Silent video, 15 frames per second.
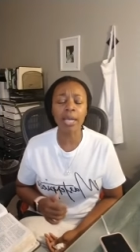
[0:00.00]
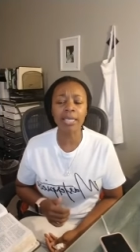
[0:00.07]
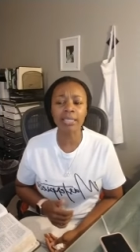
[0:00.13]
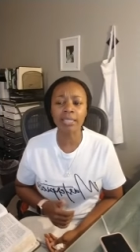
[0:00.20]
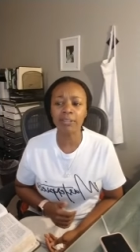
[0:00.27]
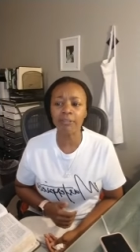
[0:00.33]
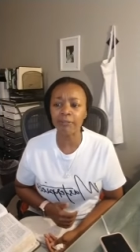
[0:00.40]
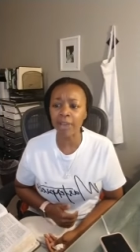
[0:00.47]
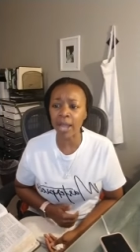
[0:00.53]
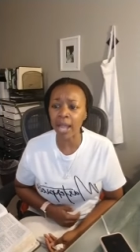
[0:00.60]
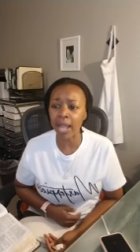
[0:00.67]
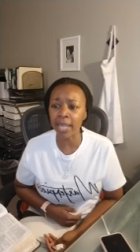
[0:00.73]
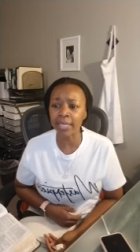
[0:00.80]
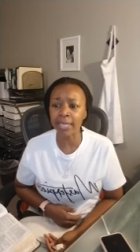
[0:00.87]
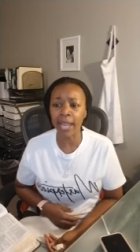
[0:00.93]
in
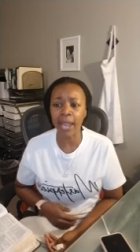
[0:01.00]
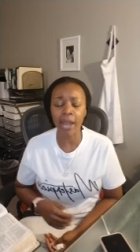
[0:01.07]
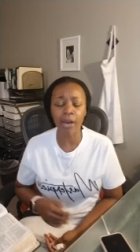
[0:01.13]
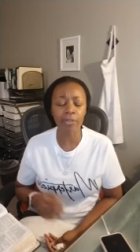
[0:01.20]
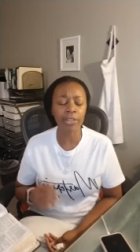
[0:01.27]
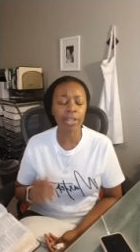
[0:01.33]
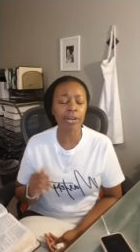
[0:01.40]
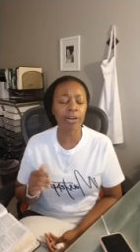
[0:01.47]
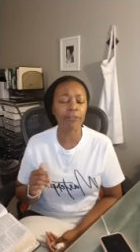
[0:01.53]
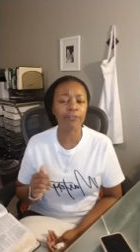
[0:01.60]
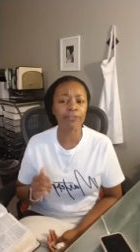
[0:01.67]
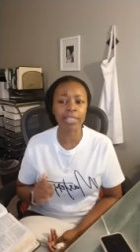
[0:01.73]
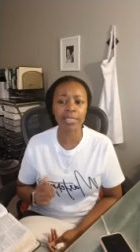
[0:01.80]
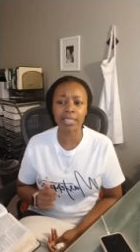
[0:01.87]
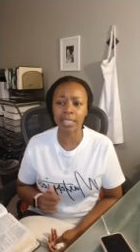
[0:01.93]
divine health and are
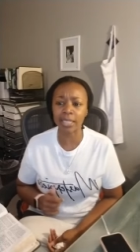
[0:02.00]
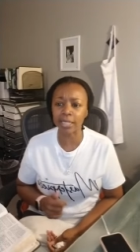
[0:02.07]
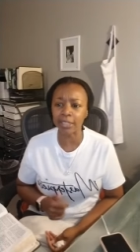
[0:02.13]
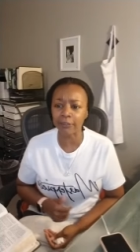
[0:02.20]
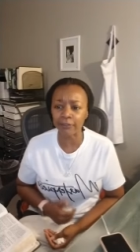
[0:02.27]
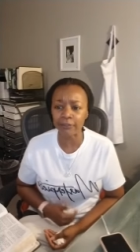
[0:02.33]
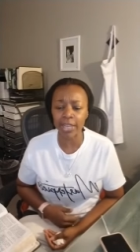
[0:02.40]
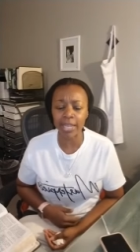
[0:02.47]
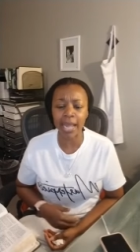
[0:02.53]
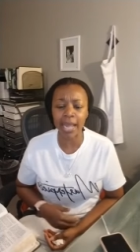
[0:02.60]
physically fit.